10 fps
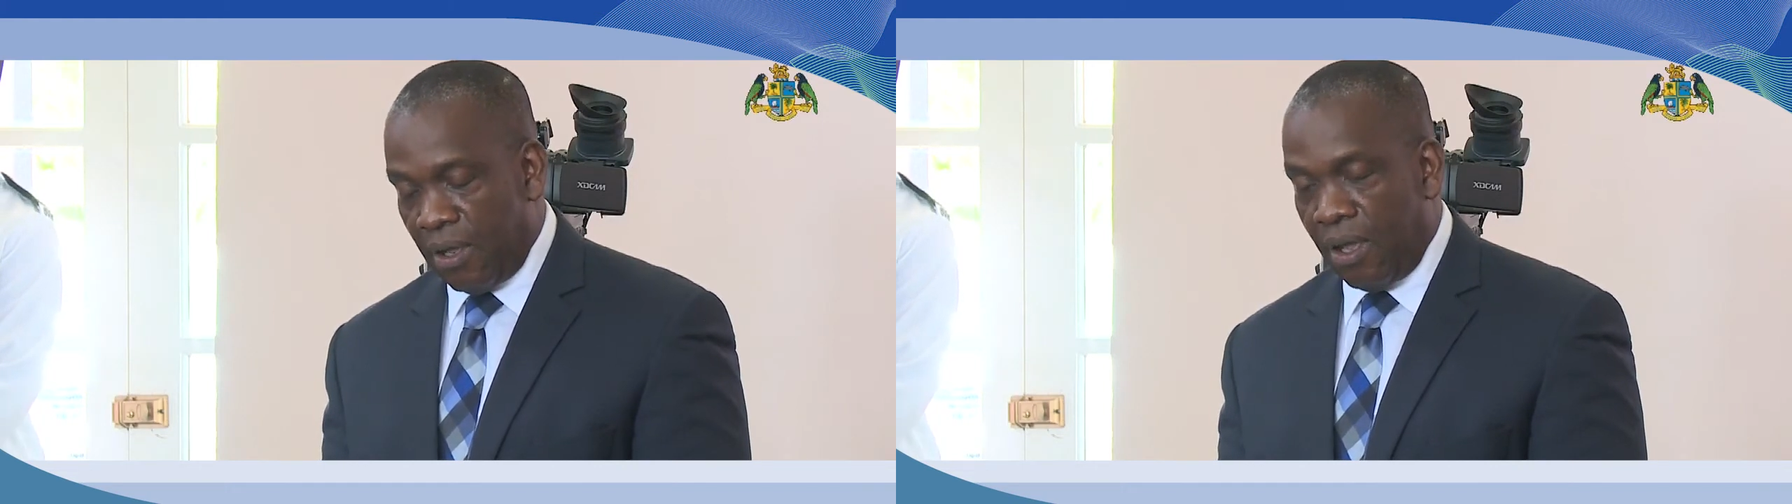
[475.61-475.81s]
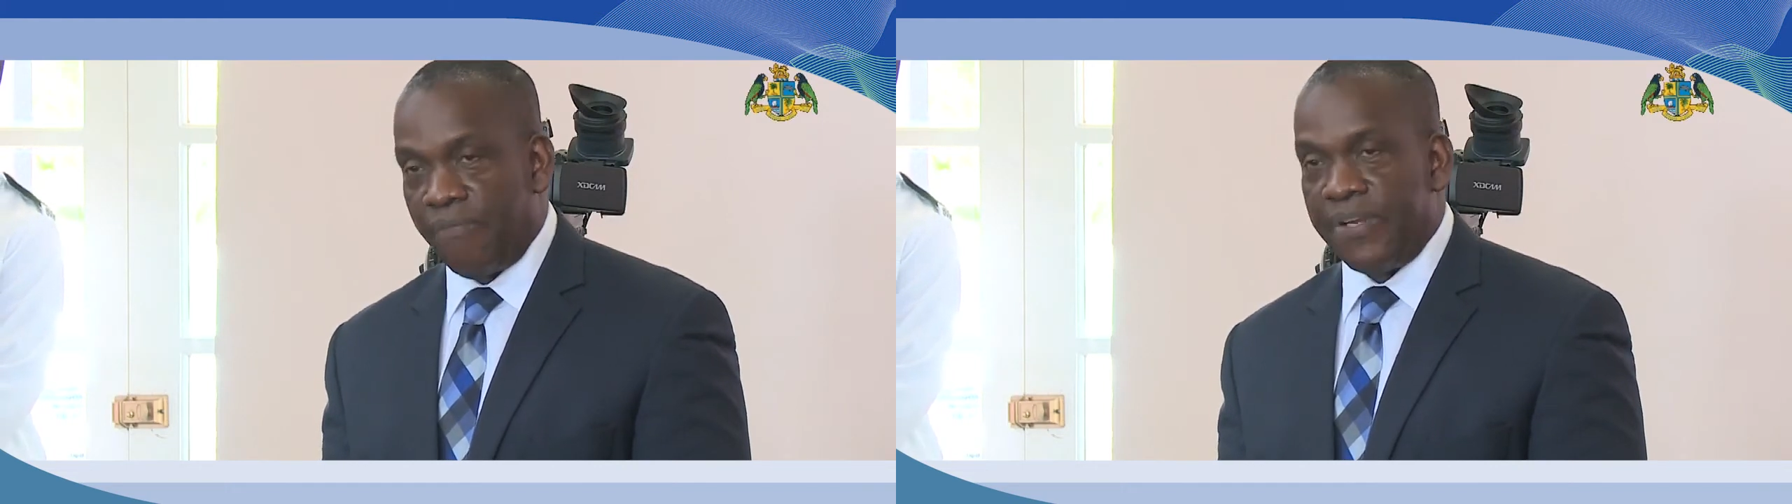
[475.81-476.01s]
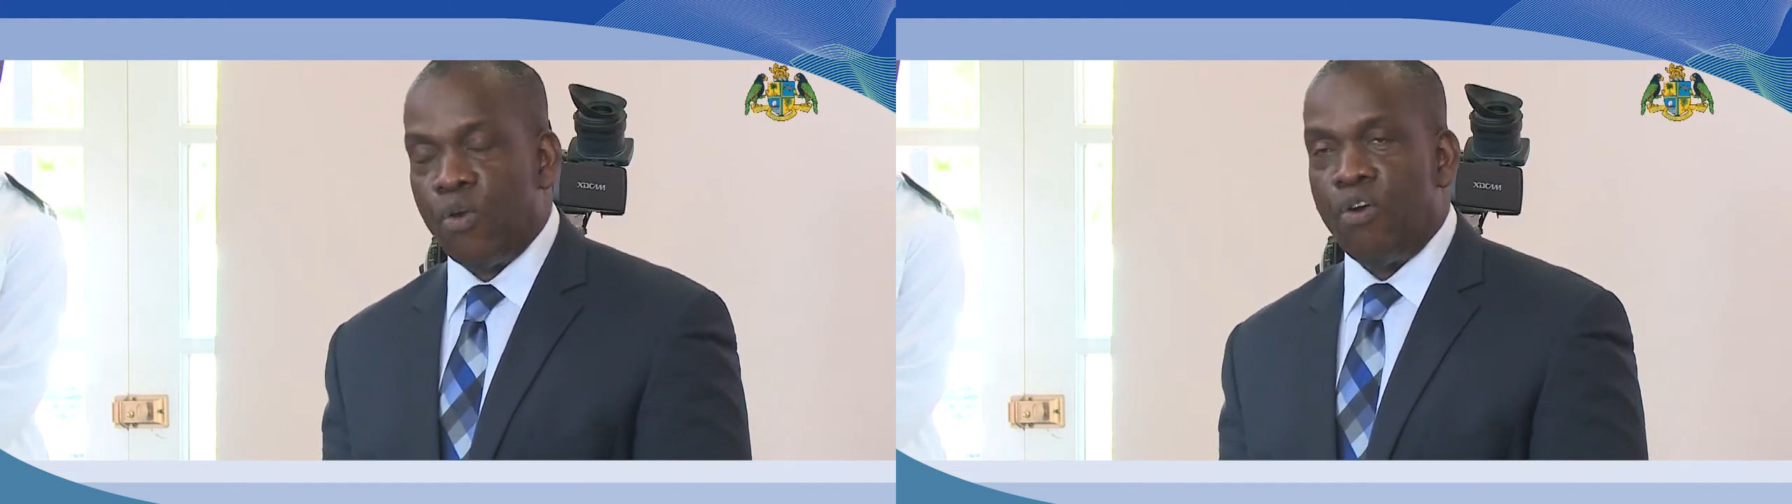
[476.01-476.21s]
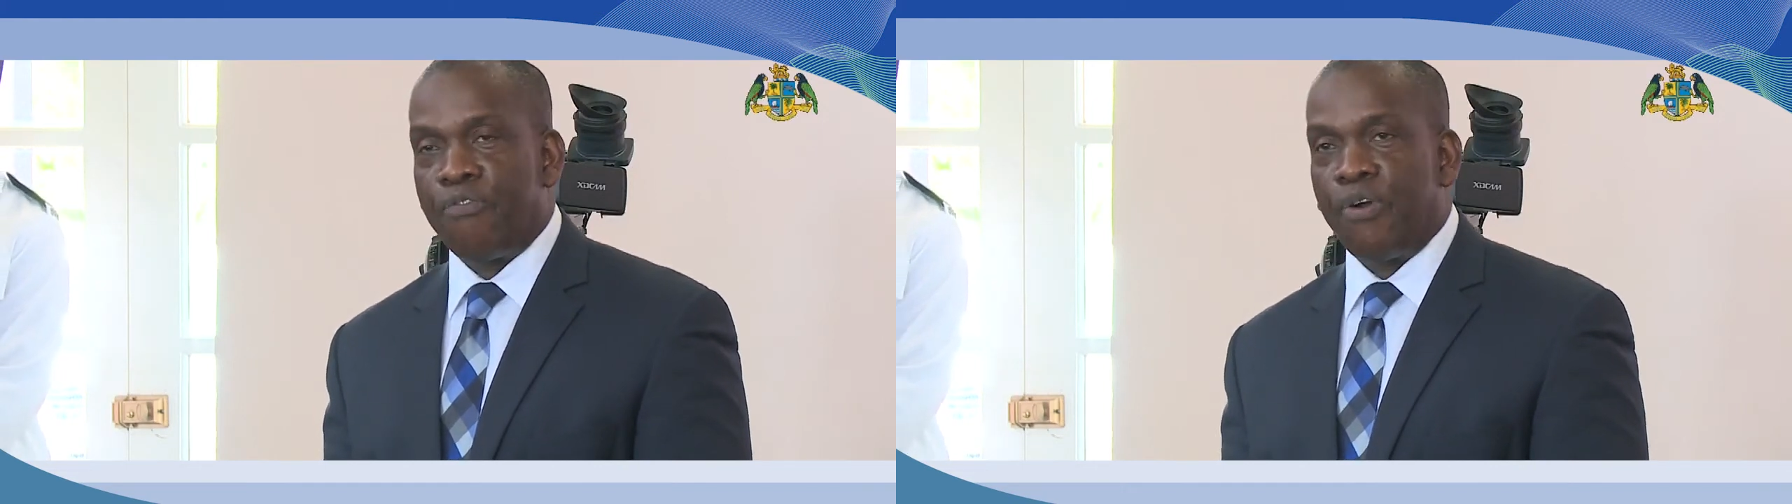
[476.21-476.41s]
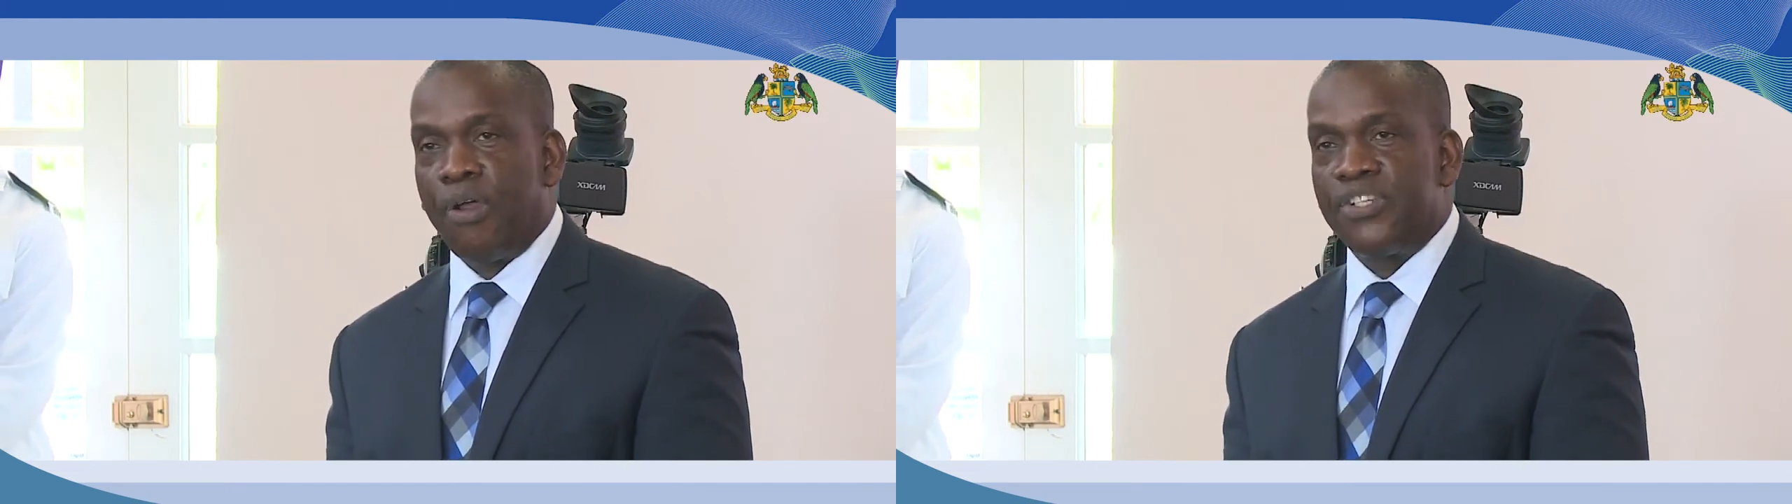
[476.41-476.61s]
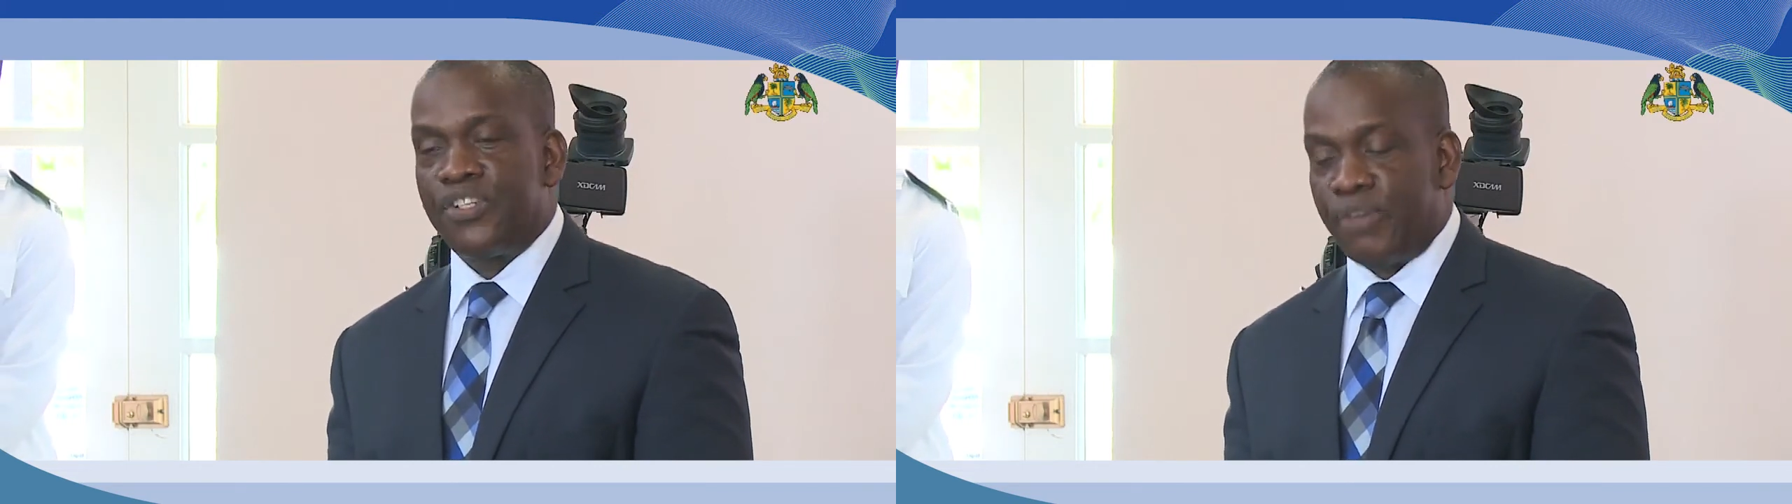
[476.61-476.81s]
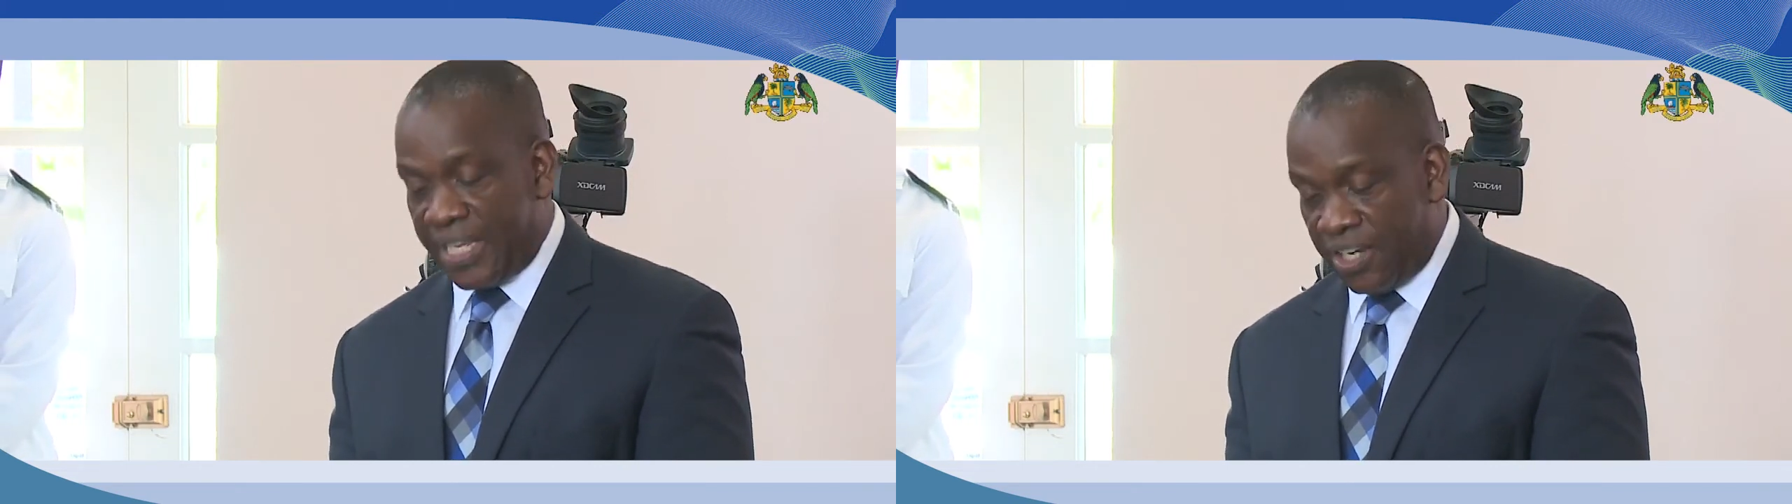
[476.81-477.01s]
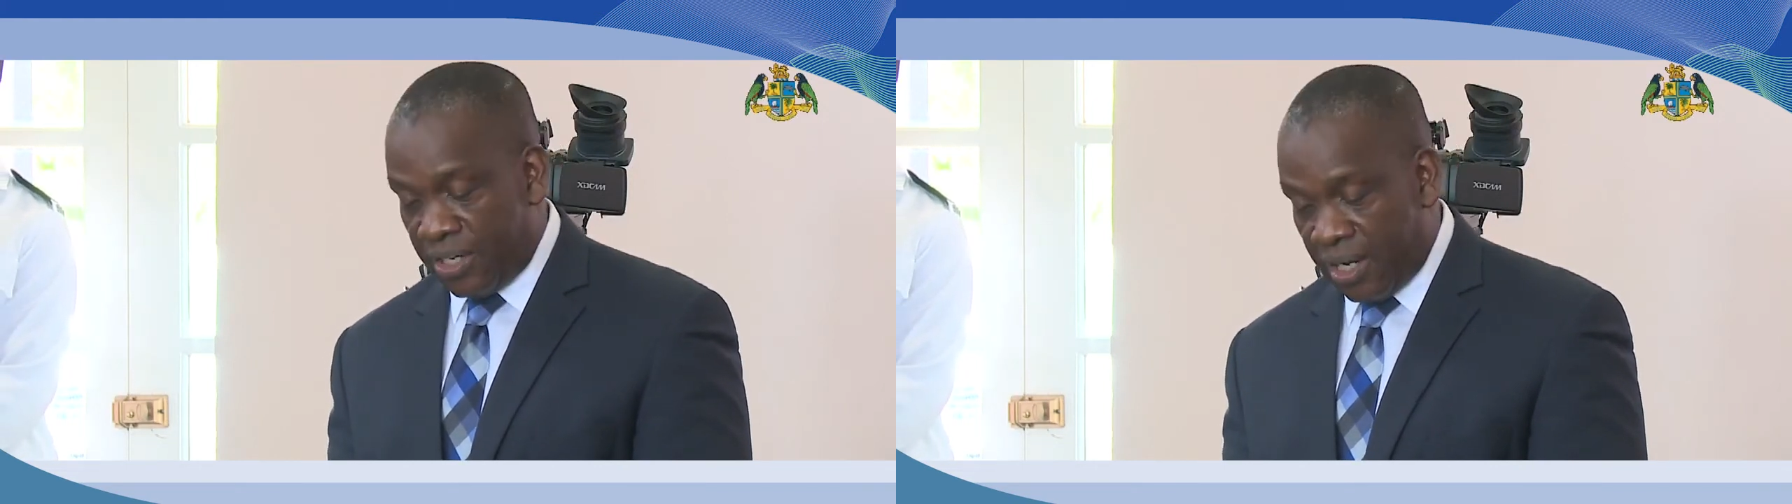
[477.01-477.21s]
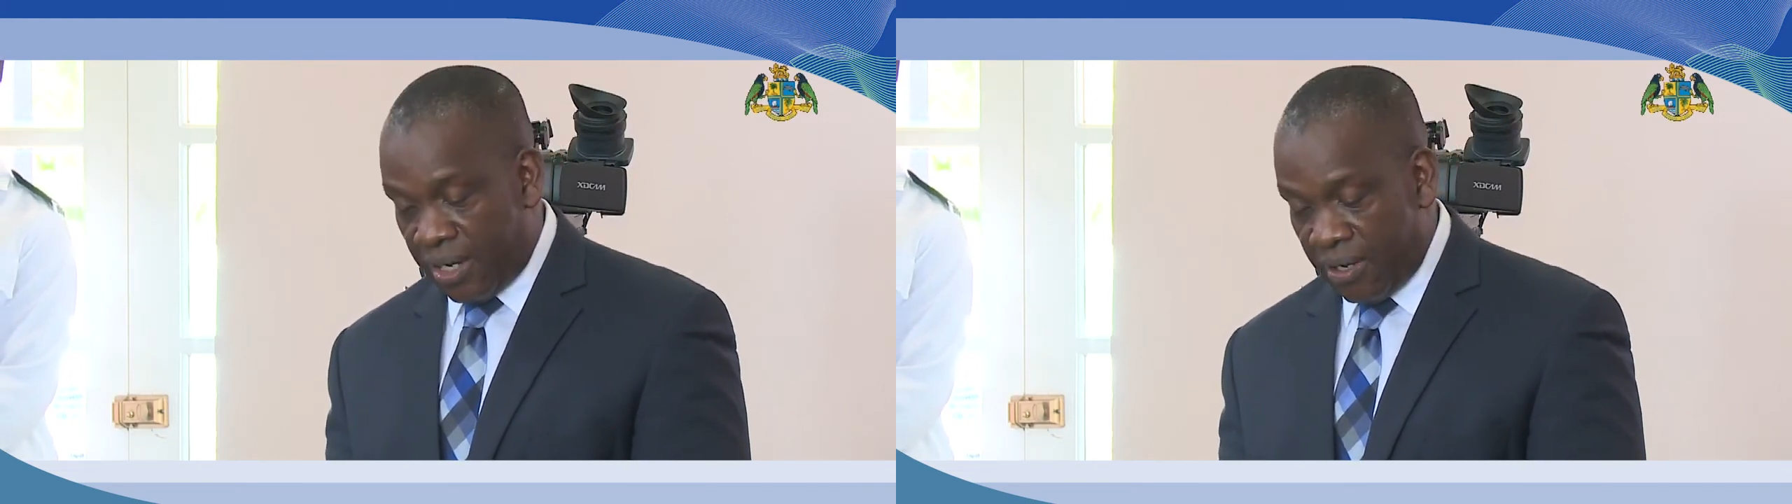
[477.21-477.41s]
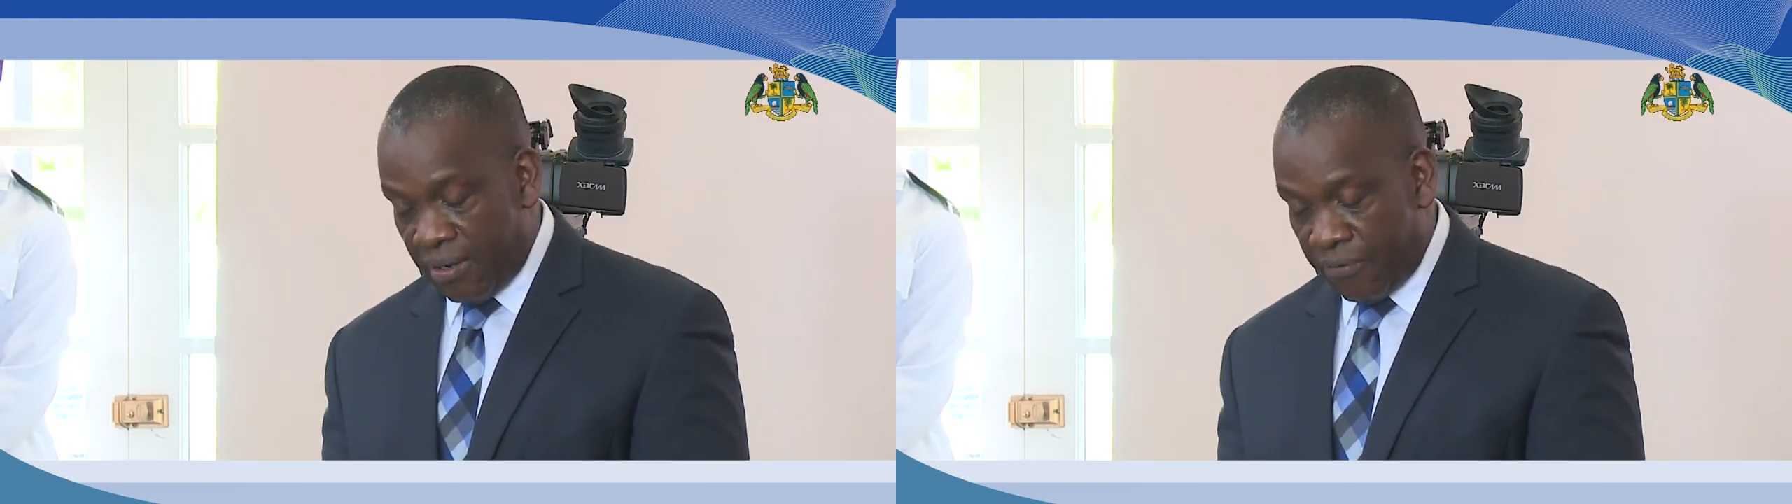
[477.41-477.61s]
of the overall
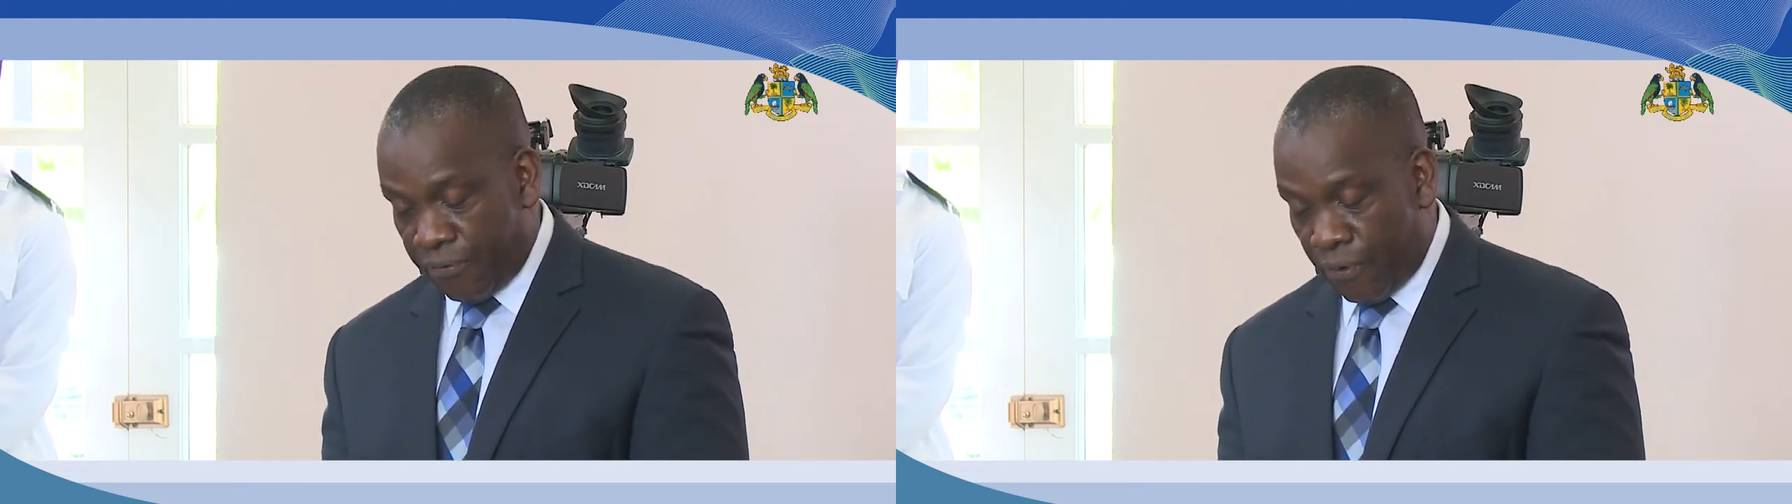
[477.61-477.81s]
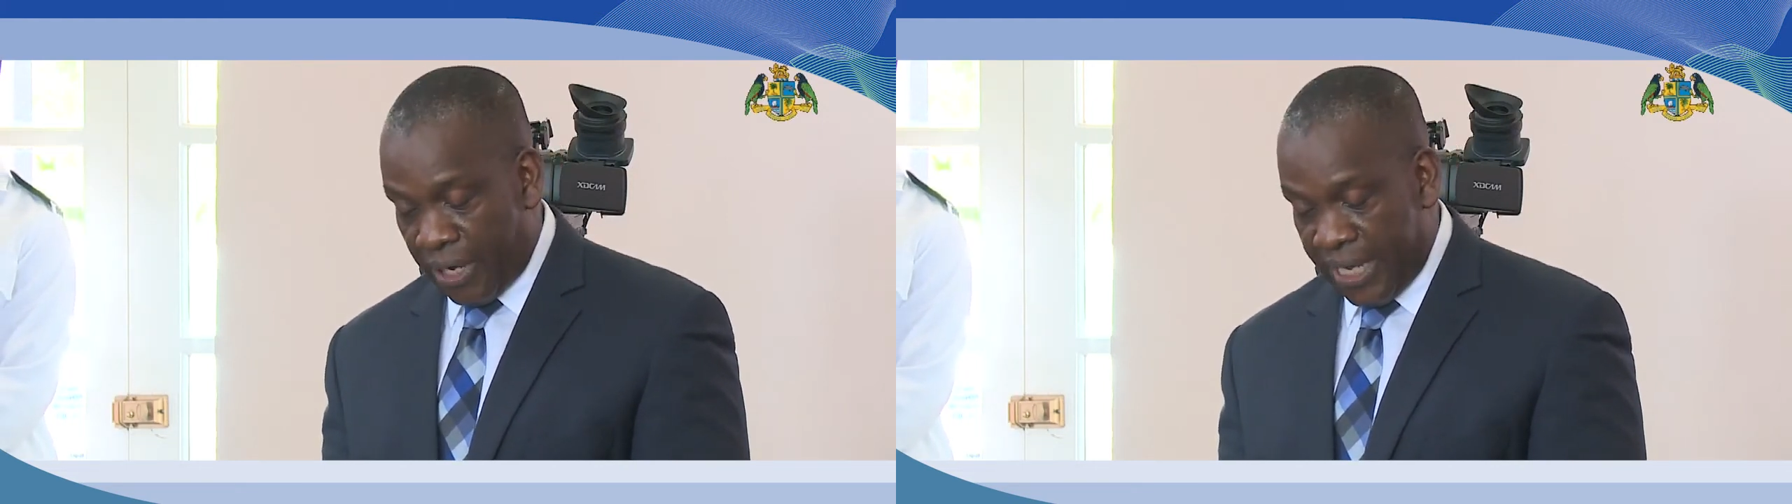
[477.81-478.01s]
strategy for